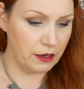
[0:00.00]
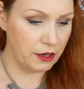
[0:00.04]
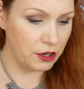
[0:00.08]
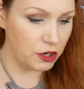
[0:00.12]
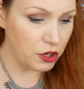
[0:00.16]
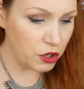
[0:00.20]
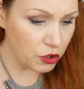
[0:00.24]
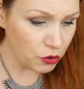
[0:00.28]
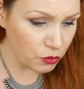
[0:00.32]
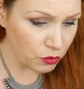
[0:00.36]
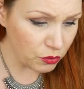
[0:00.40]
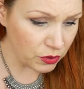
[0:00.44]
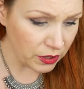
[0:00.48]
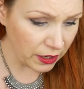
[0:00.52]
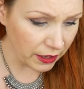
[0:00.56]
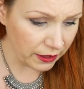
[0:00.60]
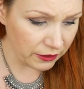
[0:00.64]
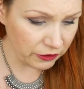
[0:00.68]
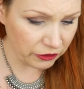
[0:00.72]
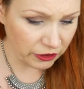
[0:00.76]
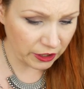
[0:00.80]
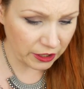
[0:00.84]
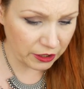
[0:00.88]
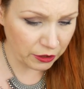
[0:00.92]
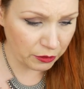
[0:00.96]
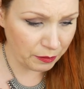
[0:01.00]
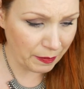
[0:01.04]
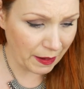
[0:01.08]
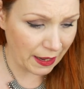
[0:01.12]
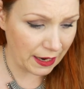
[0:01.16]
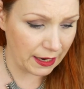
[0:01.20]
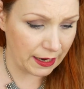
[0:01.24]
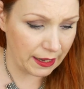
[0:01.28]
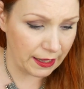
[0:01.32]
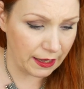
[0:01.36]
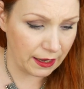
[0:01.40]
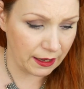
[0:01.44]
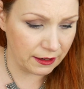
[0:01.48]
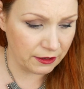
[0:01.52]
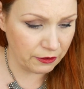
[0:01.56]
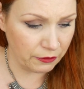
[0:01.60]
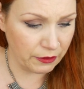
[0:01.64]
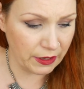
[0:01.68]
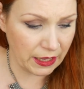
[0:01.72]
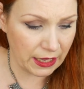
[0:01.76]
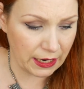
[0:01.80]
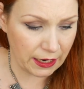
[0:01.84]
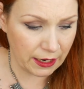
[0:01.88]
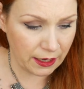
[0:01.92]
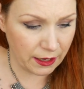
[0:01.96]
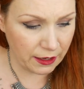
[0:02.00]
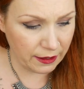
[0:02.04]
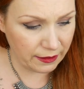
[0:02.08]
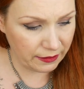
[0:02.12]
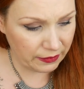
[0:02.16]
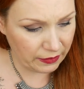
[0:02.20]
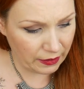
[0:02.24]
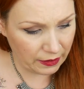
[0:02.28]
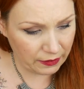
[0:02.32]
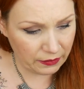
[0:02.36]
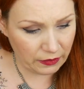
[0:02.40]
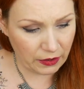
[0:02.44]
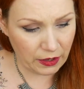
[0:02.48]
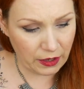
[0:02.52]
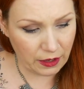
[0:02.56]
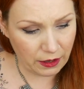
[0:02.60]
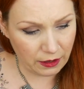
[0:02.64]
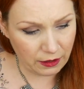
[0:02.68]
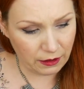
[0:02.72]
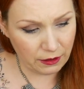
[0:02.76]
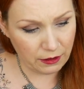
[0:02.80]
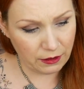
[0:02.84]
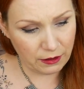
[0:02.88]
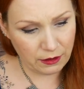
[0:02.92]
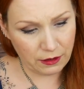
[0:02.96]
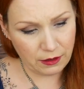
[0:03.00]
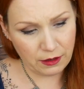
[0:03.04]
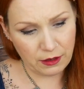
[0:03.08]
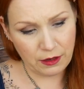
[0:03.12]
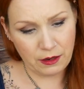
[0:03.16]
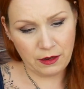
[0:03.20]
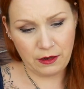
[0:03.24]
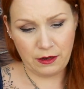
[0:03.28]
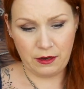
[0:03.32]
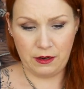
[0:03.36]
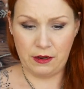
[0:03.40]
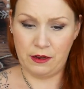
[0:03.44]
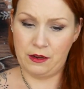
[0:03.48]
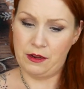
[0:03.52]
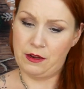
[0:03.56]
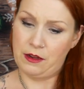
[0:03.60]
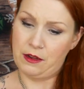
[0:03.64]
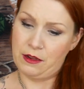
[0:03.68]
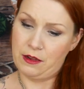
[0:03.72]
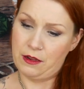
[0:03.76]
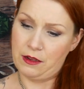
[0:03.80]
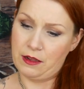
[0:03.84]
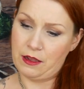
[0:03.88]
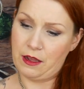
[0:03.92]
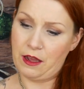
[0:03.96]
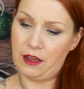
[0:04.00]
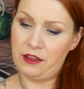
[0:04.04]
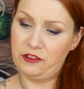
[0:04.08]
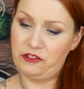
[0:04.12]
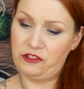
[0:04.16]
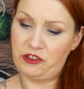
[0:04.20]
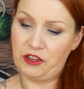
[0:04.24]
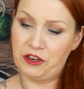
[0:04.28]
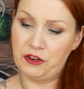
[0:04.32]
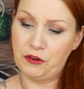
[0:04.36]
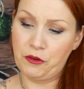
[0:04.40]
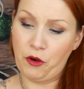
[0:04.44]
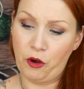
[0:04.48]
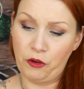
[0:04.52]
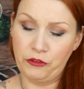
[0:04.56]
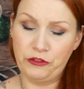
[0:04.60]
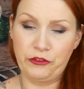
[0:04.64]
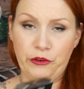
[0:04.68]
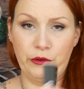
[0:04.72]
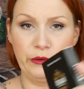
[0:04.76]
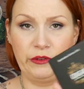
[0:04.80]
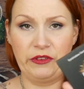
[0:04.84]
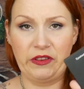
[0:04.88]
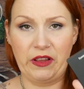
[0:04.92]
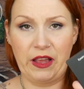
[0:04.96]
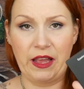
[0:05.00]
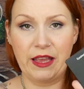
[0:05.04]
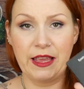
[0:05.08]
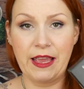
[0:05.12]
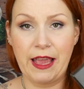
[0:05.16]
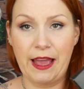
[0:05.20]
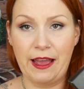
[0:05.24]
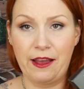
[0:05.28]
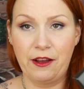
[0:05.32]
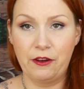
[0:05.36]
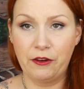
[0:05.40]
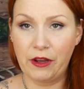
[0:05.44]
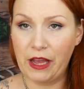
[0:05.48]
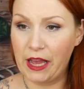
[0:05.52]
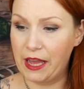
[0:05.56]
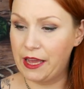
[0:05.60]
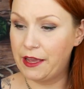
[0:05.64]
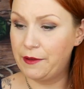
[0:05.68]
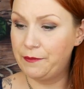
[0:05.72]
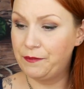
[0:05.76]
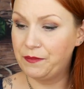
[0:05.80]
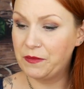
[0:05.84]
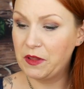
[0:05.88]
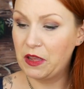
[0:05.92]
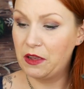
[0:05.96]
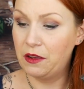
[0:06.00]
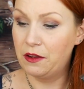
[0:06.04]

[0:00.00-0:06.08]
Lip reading: Nude eyeshadow palette. I don't get it. It says here, eyeshadow contour set. Yeah, okay.